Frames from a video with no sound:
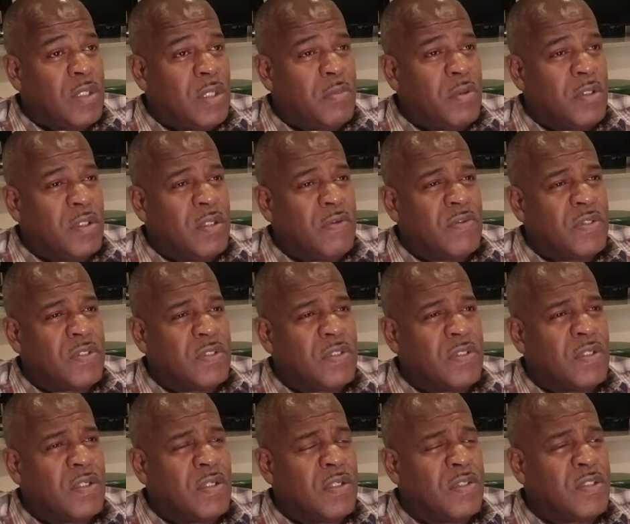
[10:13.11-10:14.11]
I believe it's
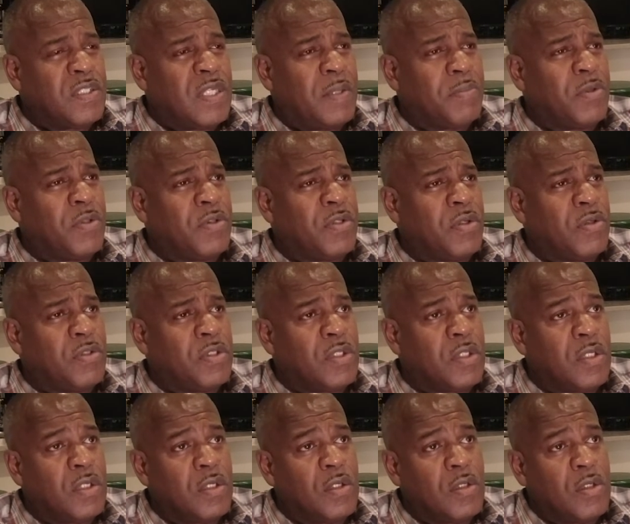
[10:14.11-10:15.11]
in chapter
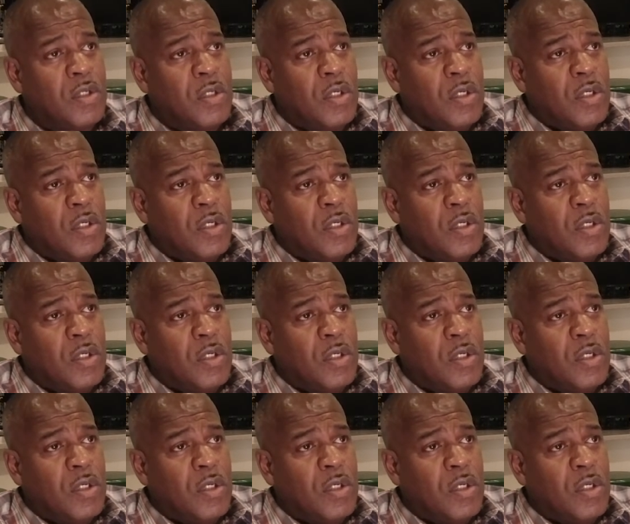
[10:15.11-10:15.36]
13.